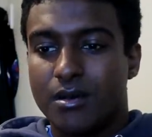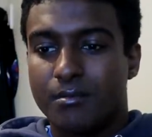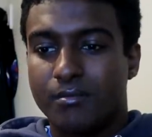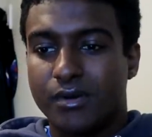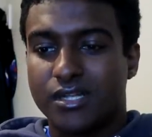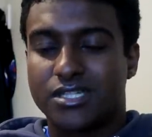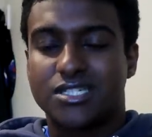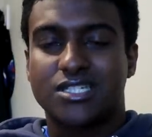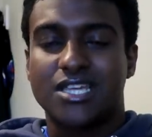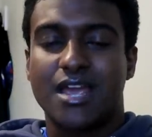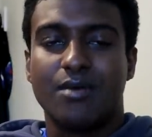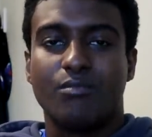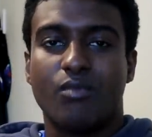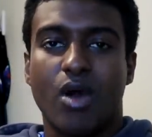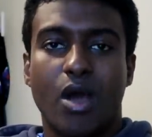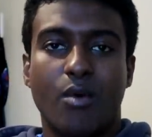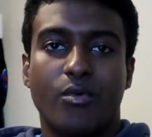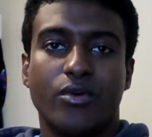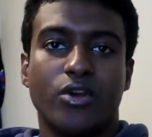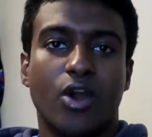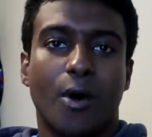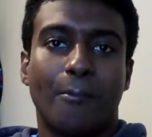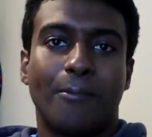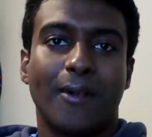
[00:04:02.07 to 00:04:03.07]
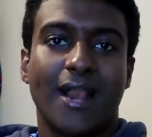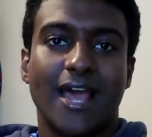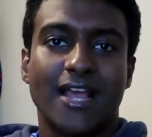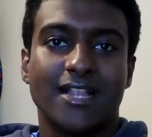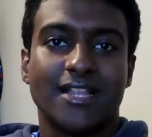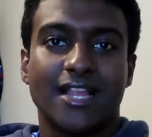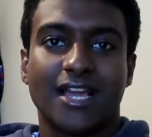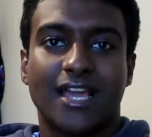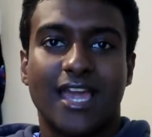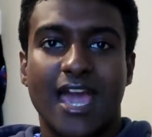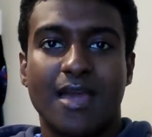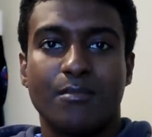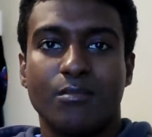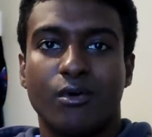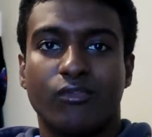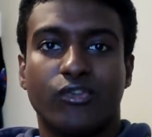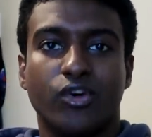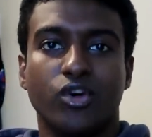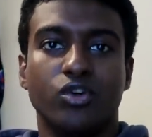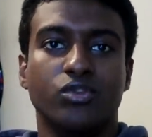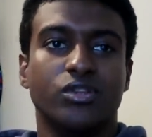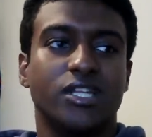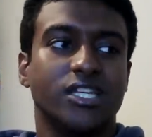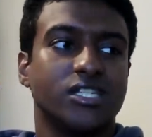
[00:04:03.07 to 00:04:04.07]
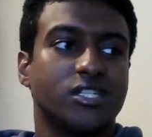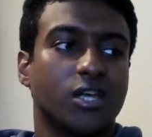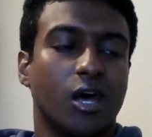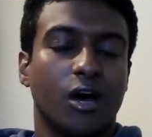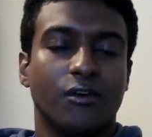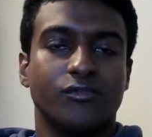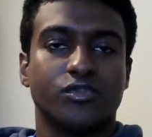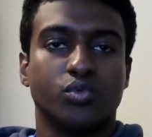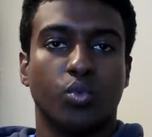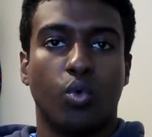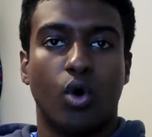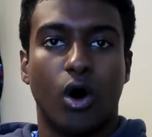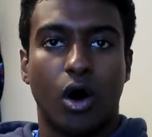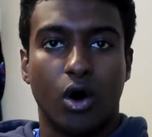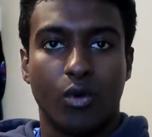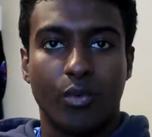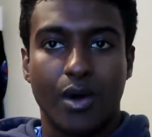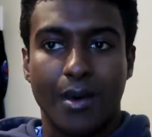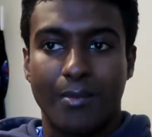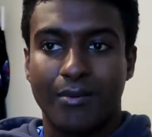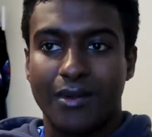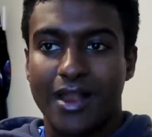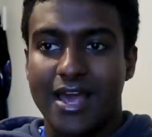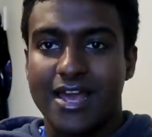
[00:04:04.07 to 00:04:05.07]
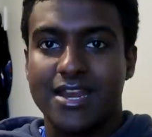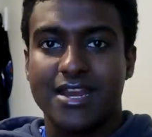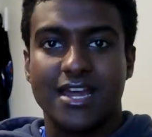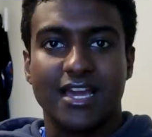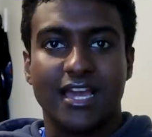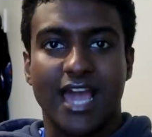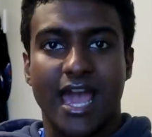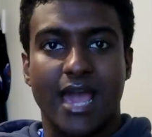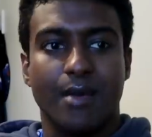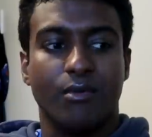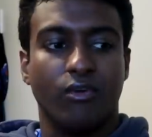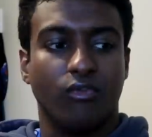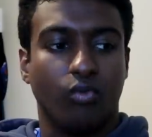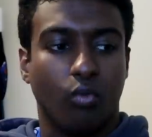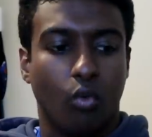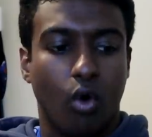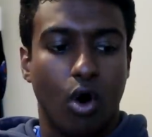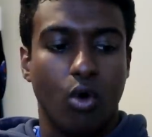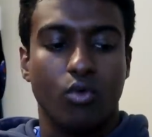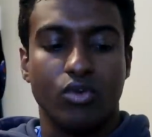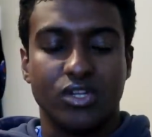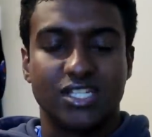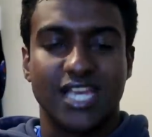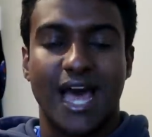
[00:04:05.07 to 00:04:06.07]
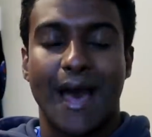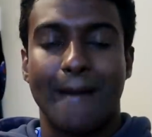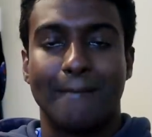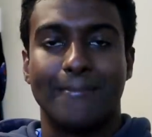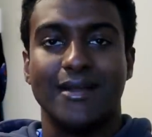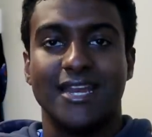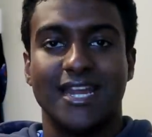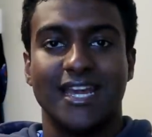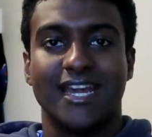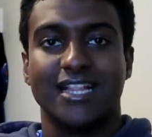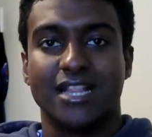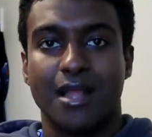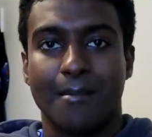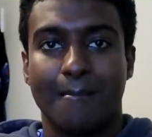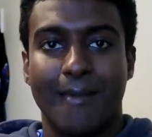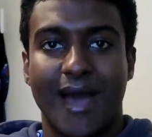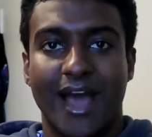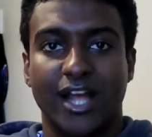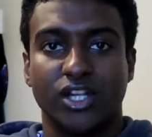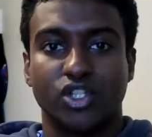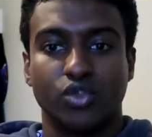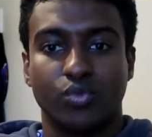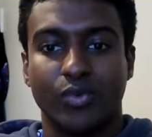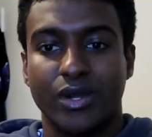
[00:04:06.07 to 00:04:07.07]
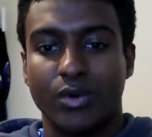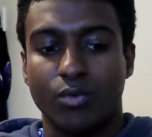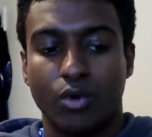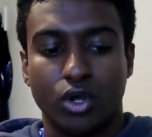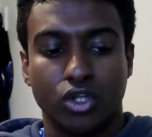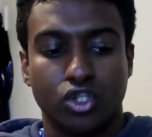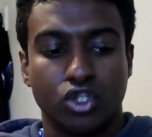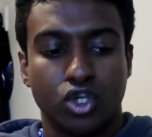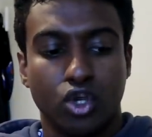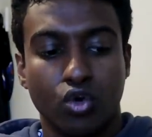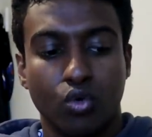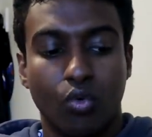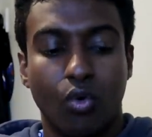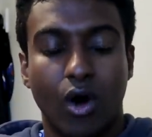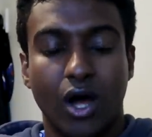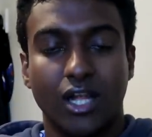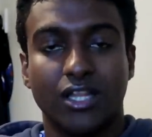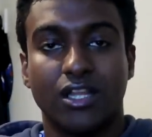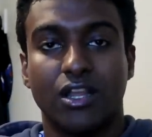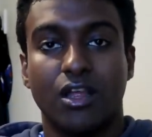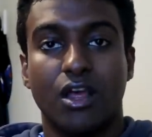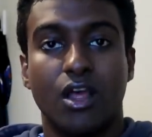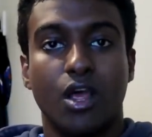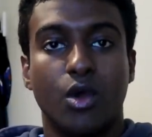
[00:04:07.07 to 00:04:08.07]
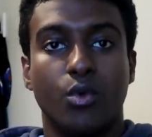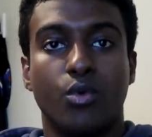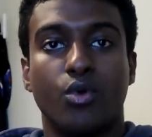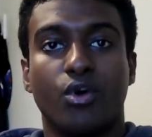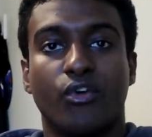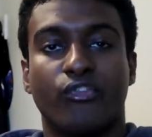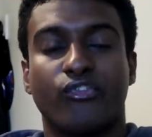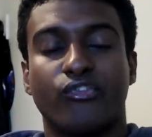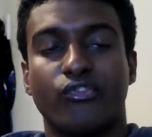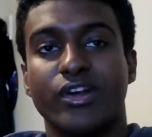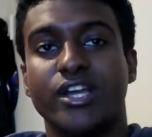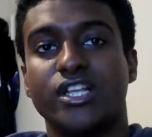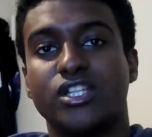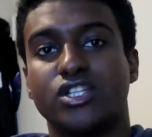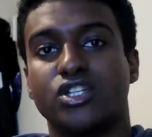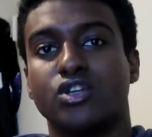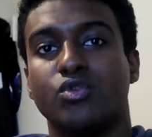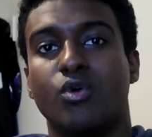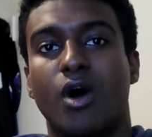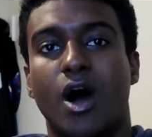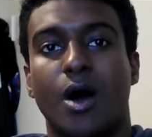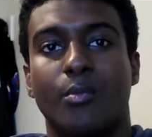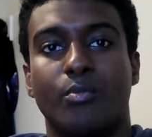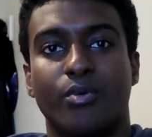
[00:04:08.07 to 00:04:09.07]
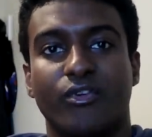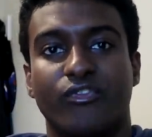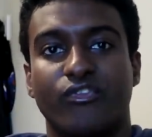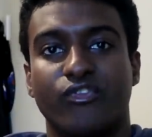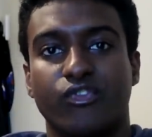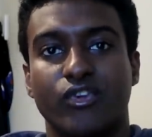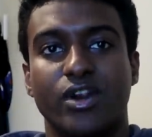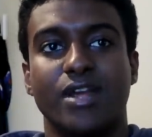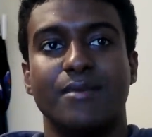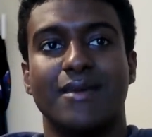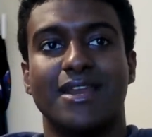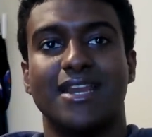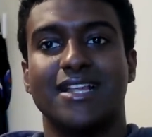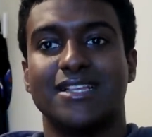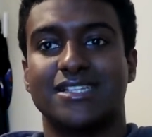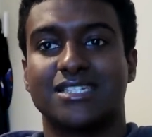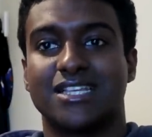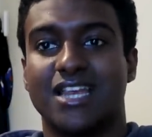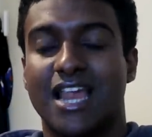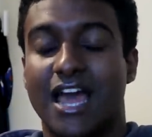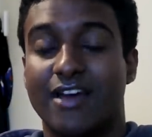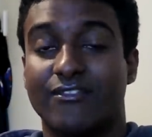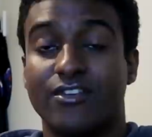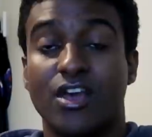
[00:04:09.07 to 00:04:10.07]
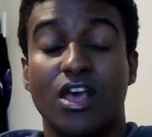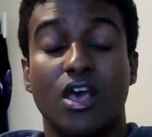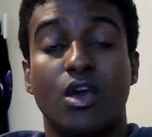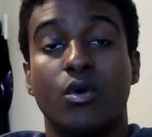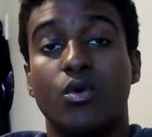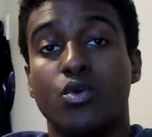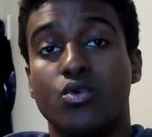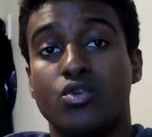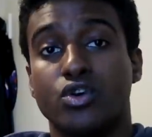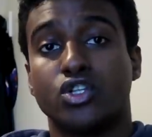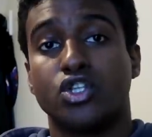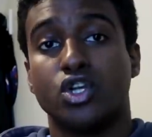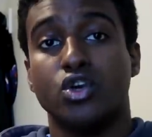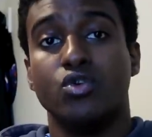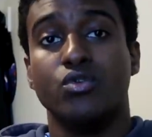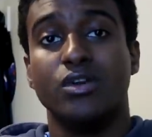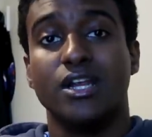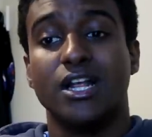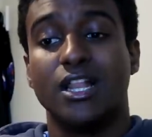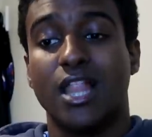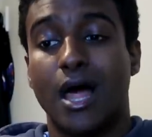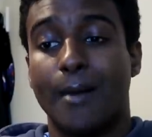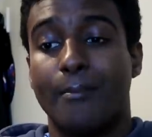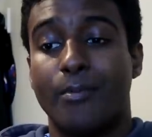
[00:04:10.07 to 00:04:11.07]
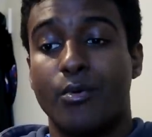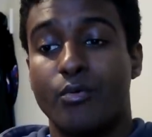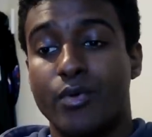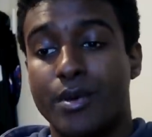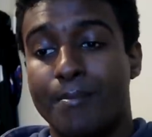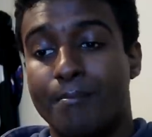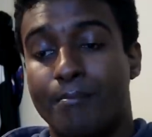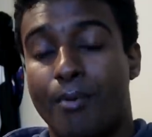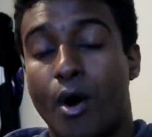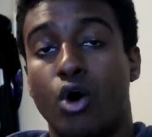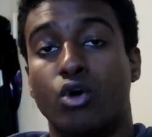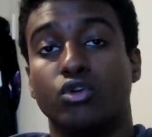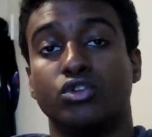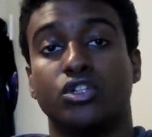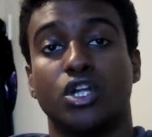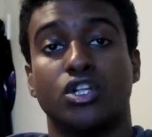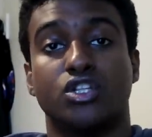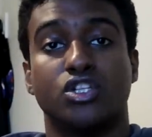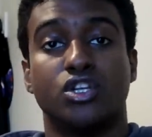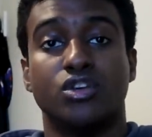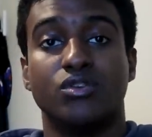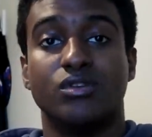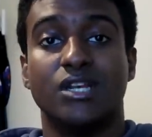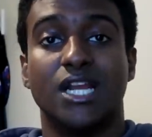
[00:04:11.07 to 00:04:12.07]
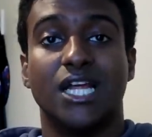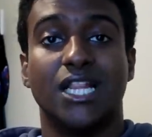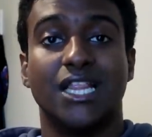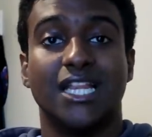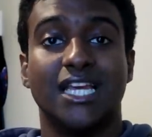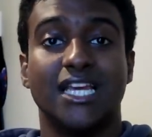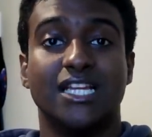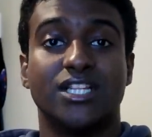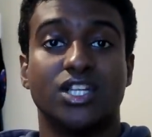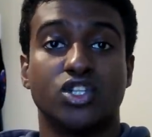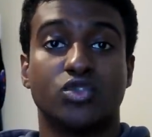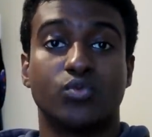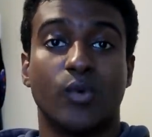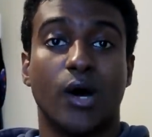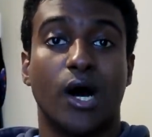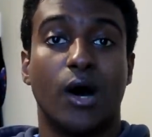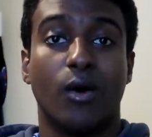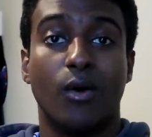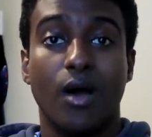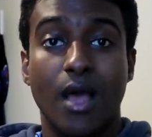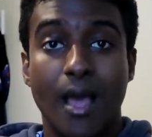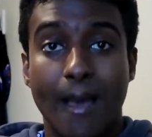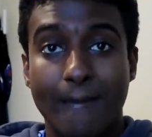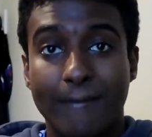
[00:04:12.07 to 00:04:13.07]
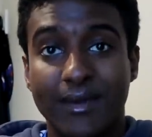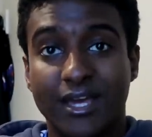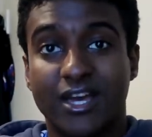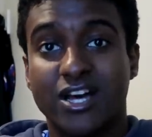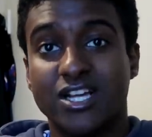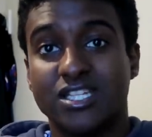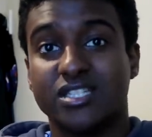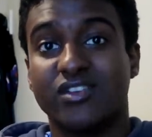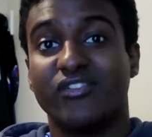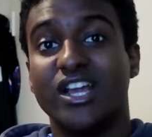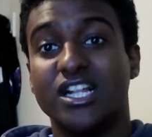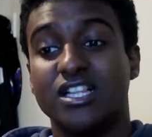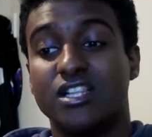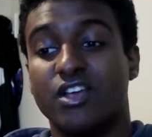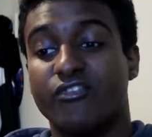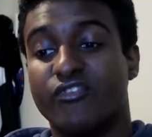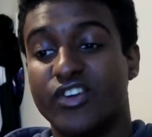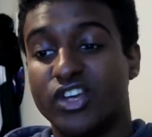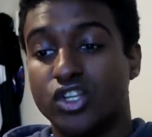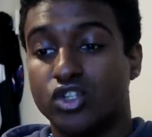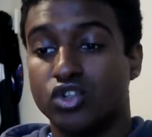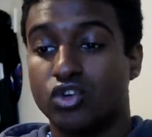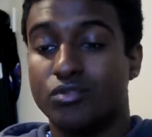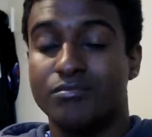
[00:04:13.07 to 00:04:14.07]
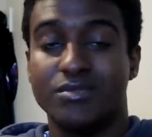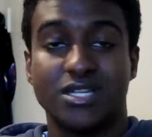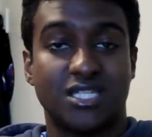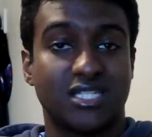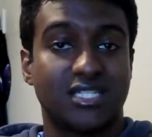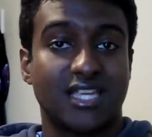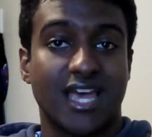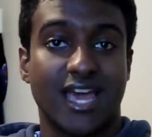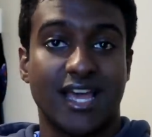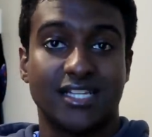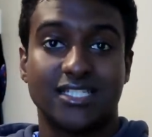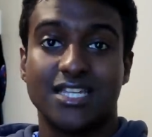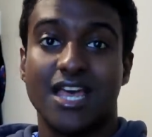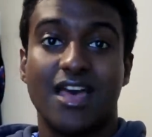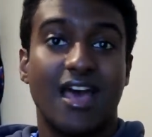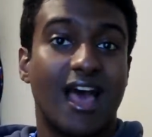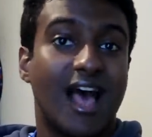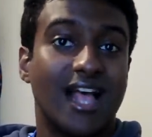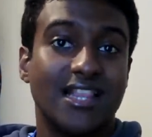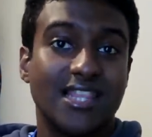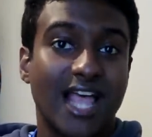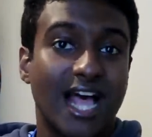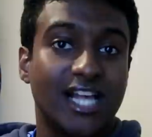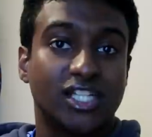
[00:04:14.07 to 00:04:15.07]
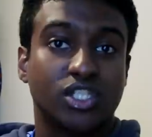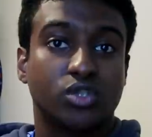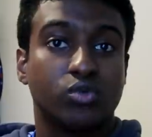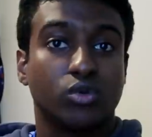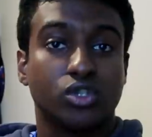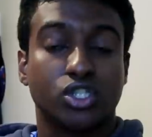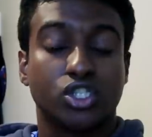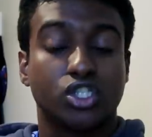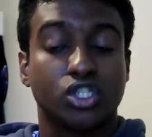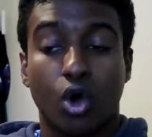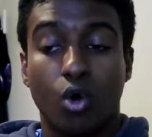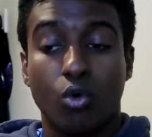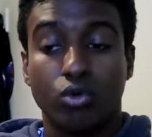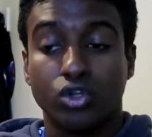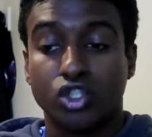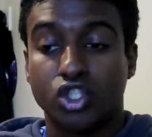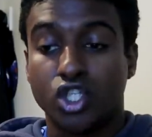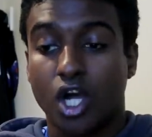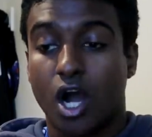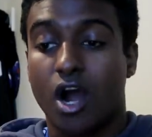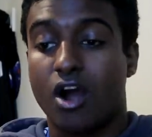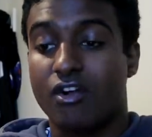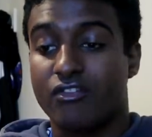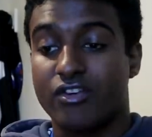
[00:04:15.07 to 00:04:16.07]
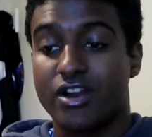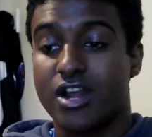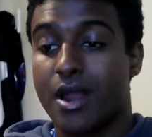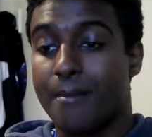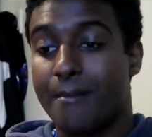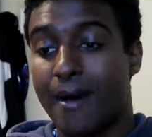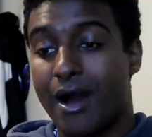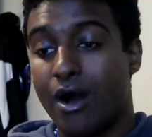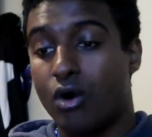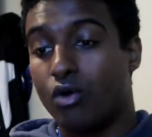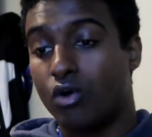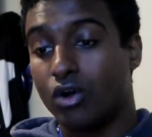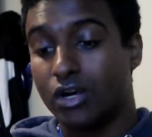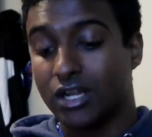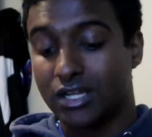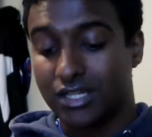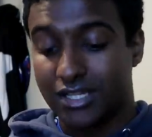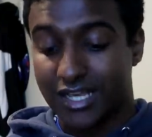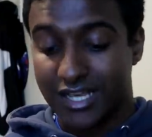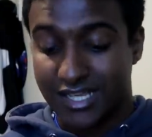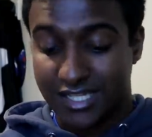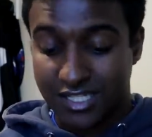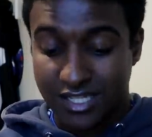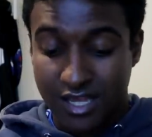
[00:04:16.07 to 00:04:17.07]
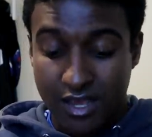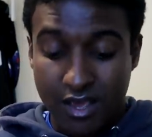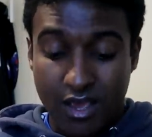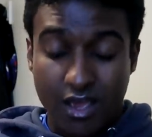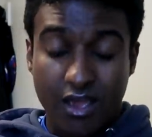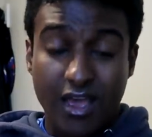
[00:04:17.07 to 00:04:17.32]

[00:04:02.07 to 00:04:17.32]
But same way, we're not playing the game of who deserves what. We're playing the game of what was happening in the match. We were 2-1, we were 3-2 up with 3 minutes left. We were 2-0 up and we bottled the 2-0 lead as well because of individual mistakes. And that's what's so jarring about all of this.